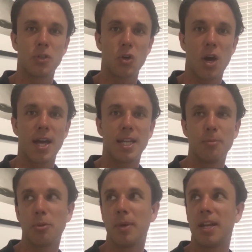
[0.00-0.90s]
Try and
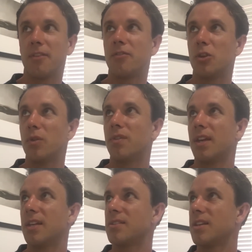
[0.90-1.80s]
implement a few
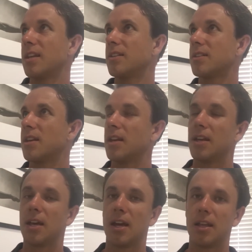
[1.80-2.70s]
of these things
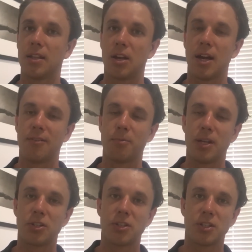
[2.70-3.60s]
that I've
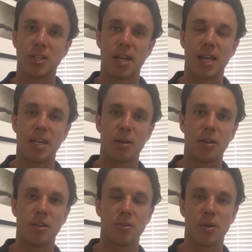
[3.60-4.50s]
mentioned today
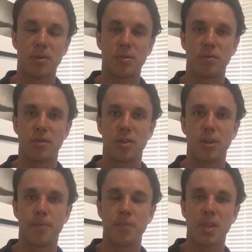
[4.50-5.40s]
in terms of
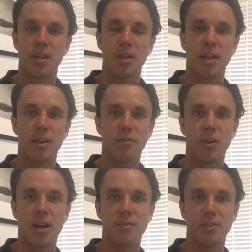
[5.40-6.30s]
the
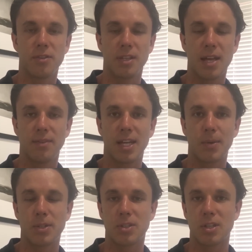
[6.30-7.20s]
five different love
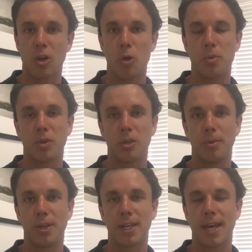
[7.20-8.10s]
languages and open
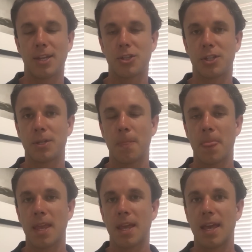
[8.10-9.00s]
communication.
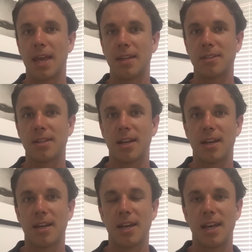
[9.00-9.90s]
And
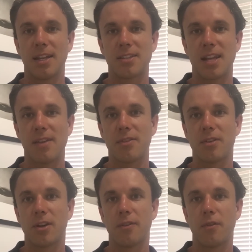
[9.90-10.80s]
it's an
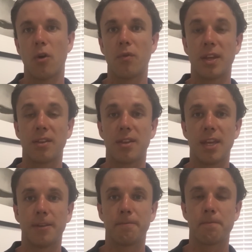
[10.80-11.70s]
ever evolving
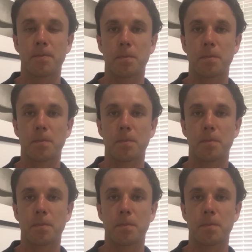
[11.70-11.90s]
thing.